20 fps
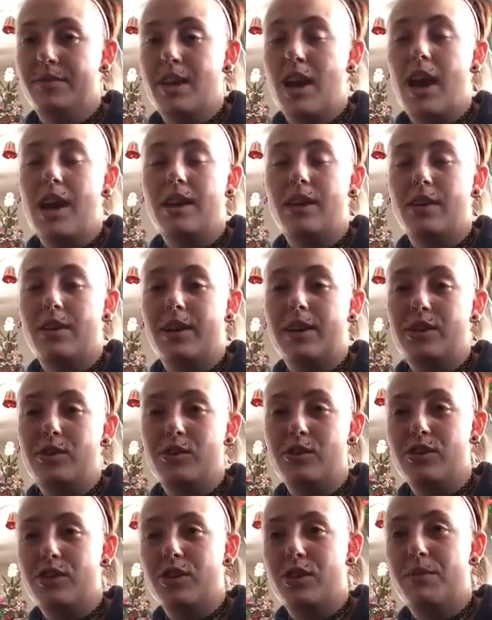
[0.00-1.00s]
I know, I
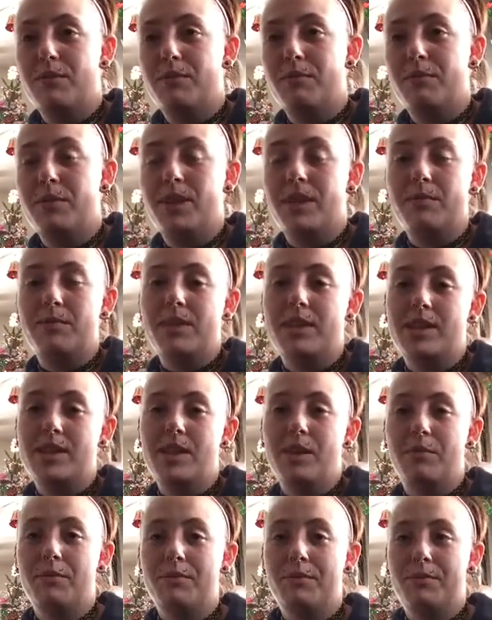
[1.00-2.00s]
told you no, but it means
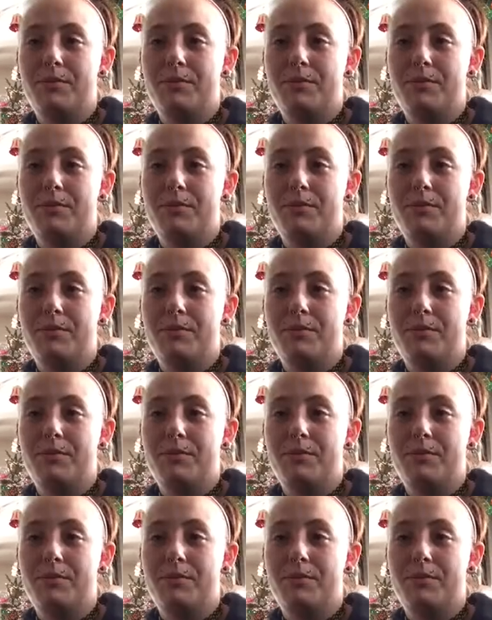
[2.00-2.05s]
no.